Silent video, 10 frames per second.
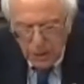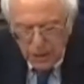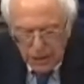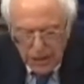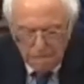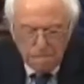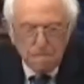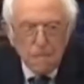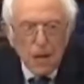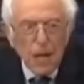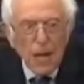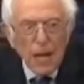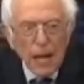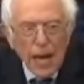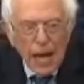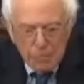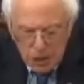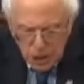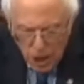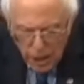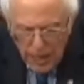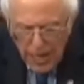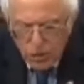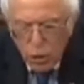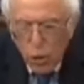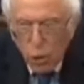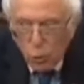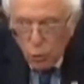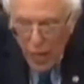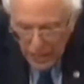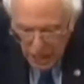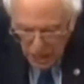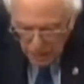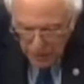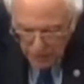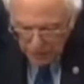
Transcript: clear. Amazon has already been